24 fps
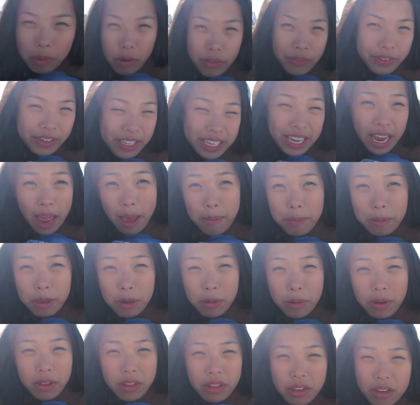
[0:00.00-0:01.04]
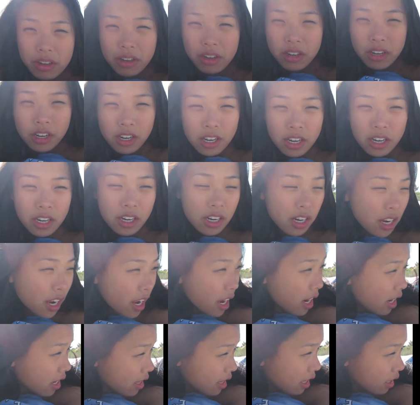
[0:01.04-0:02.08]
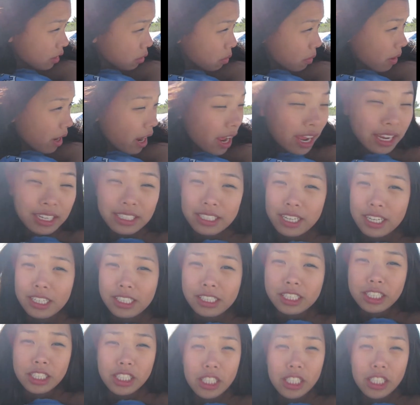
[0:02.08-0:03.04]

perfect napping weather. And that's what I intend to